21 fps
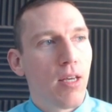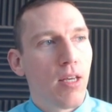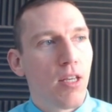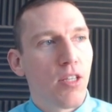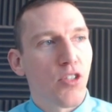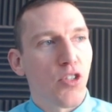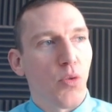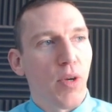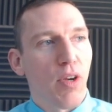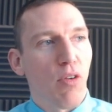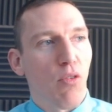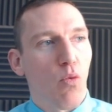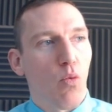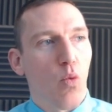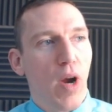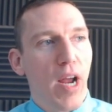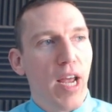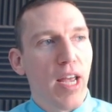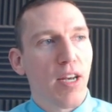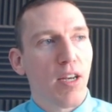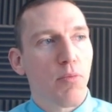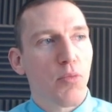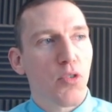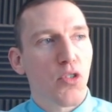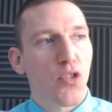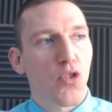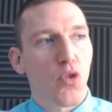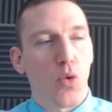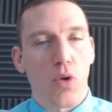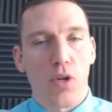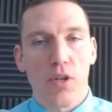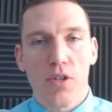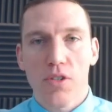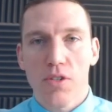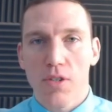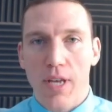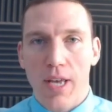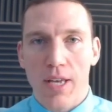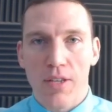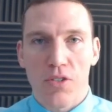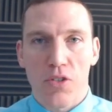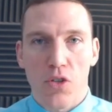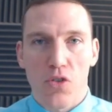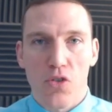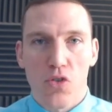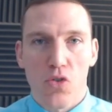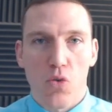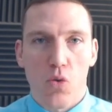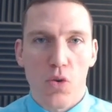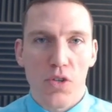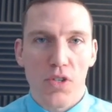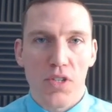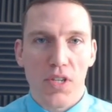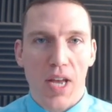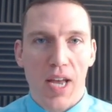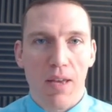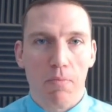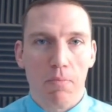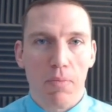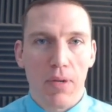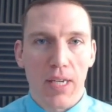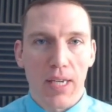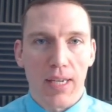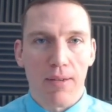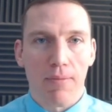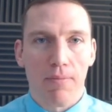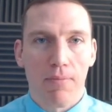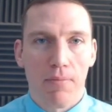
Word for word: So we have random source as the source IP.